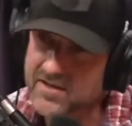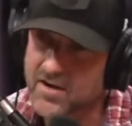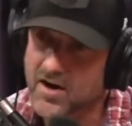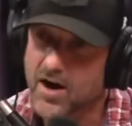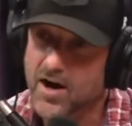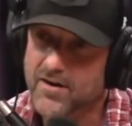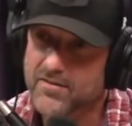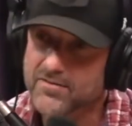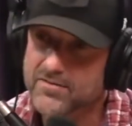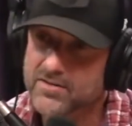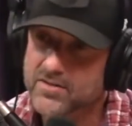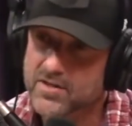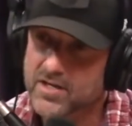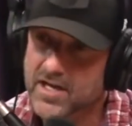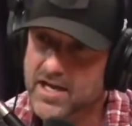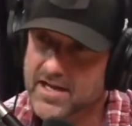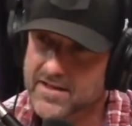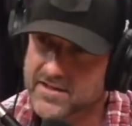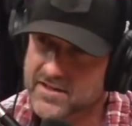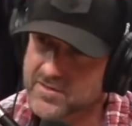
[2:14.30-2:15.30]
off,
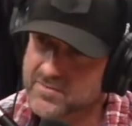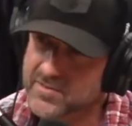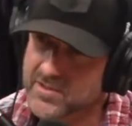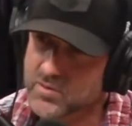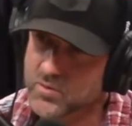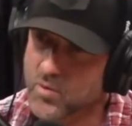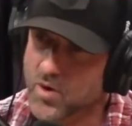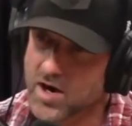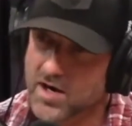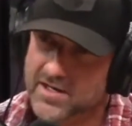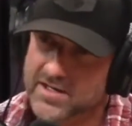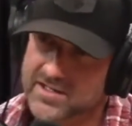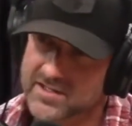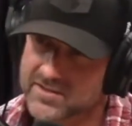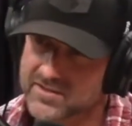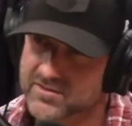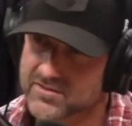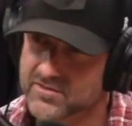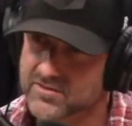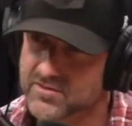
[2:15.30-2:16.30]
and it'd be
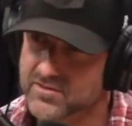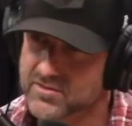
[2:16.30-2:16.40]
walk-in